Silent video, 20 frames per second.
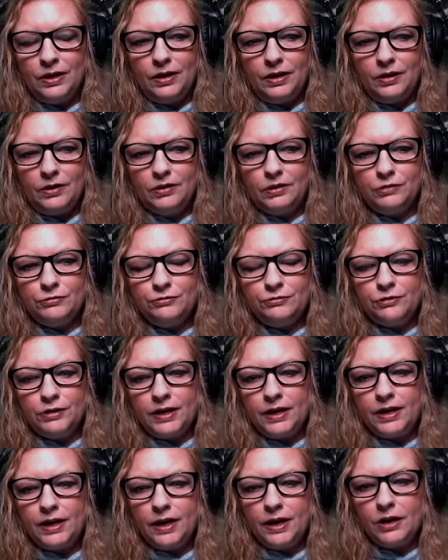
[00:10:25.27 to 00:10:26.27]
on
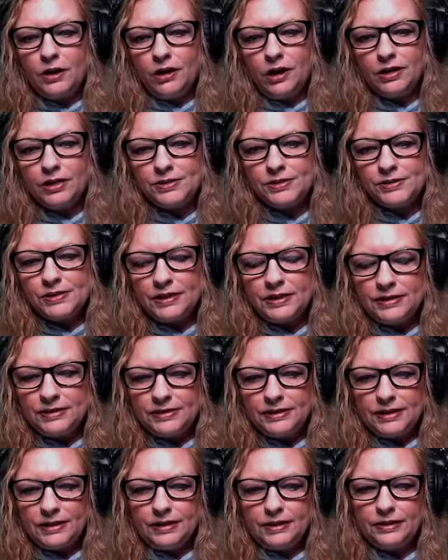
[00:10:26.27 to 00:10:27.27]
Friday, August
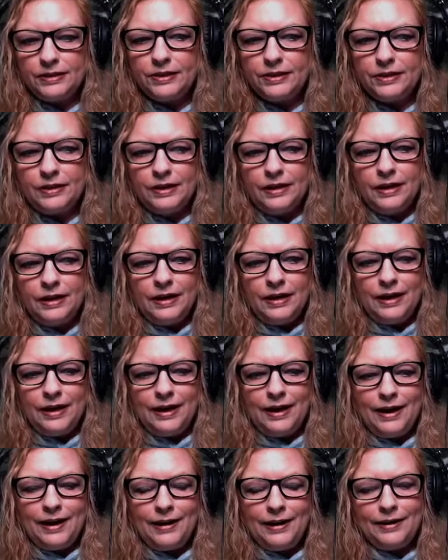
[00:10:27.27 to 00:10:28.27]
19th.
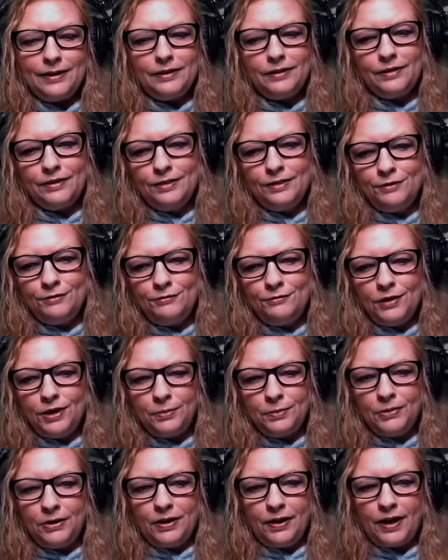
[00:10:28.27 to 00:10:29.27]
And the
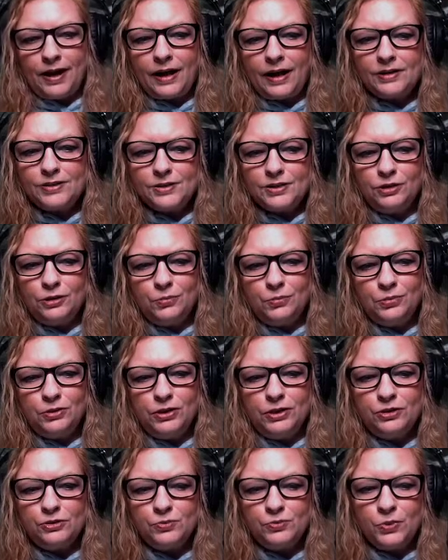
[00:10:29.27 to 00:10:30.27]
family asked that you
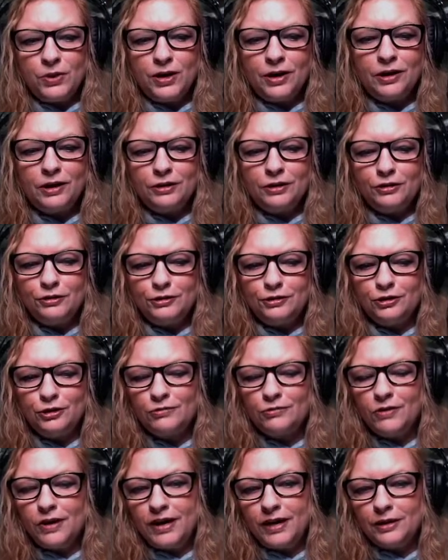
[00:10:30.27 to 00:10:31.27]
please wear your
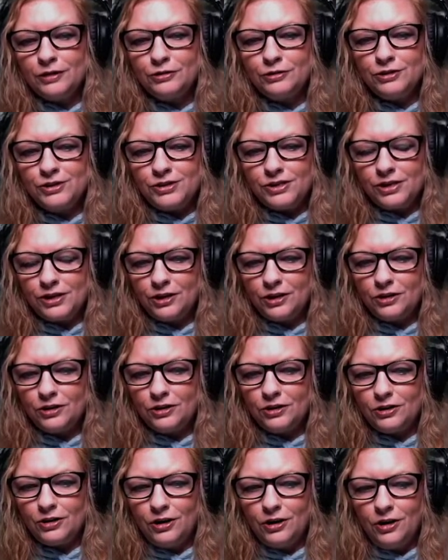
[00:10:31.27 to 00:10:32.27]
Raiders
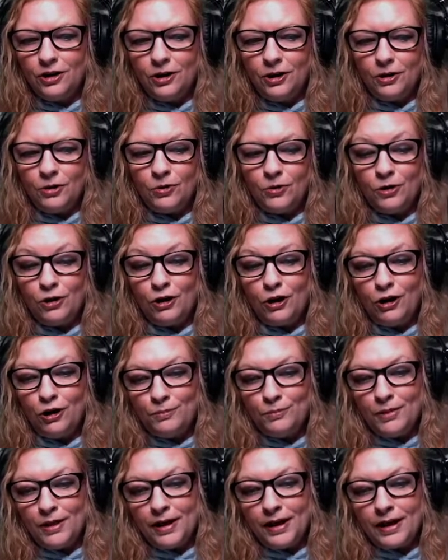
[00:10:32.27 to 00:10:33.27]
gear or all
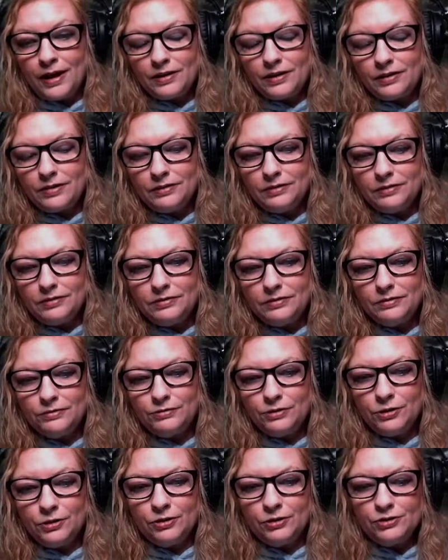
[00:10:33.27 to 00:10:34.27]
black for
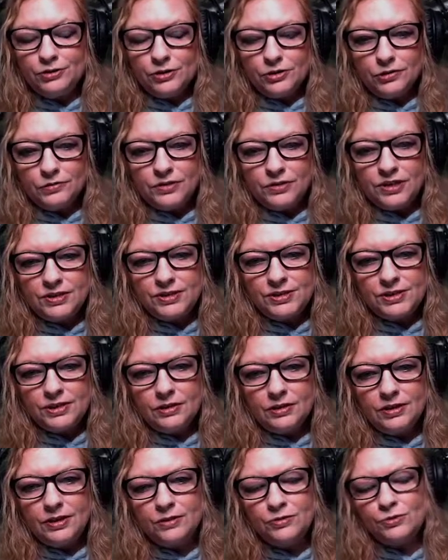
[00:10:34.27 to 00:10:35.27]
the service. And
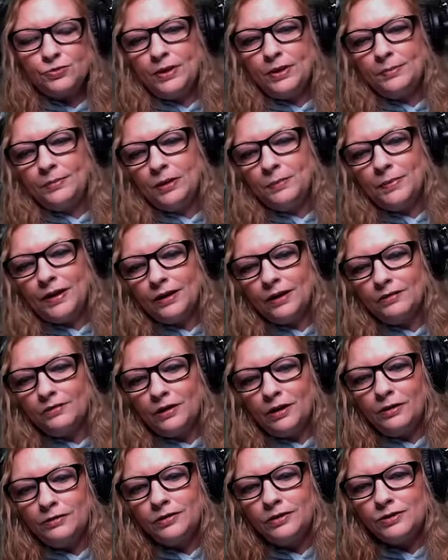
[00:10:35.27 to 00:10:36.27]
that's why my
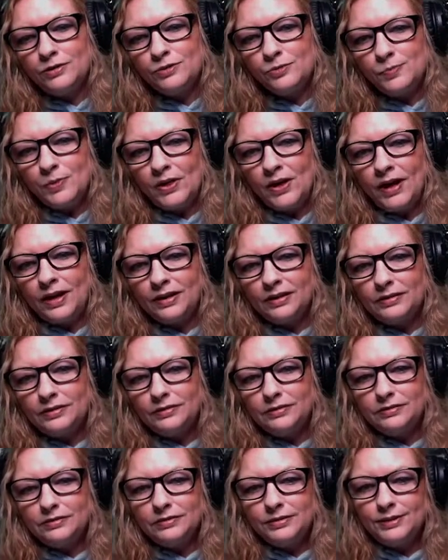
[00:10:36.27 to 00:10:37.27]
background is black
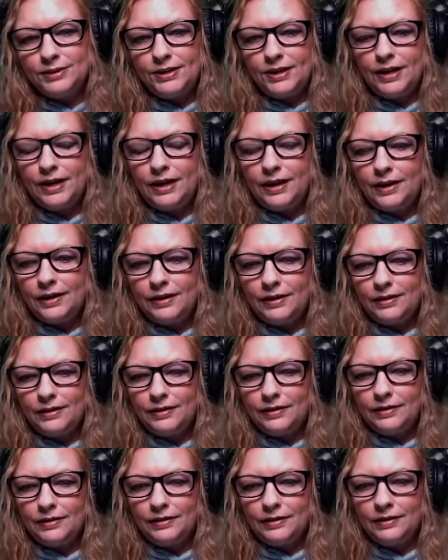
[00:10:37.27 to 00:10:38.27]
today,
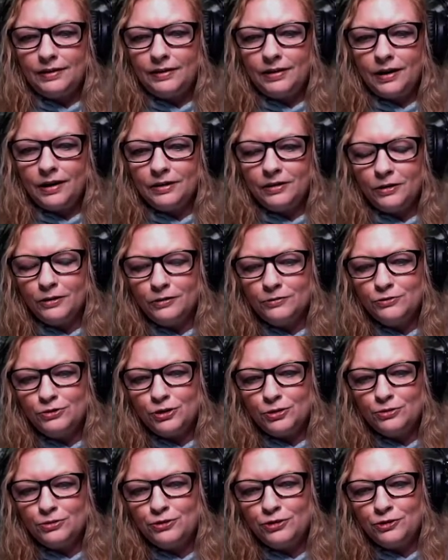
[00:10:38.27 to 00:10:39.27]
in honor of
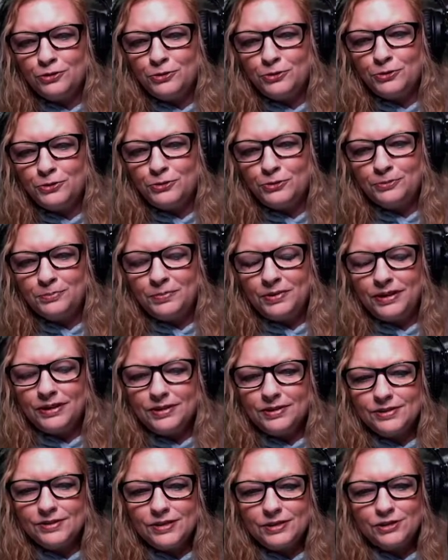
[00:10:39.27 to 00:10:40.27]
JoJo being
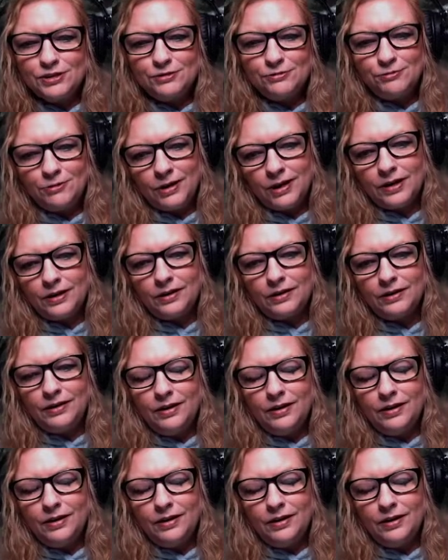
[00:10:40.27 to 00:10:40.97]
such a fan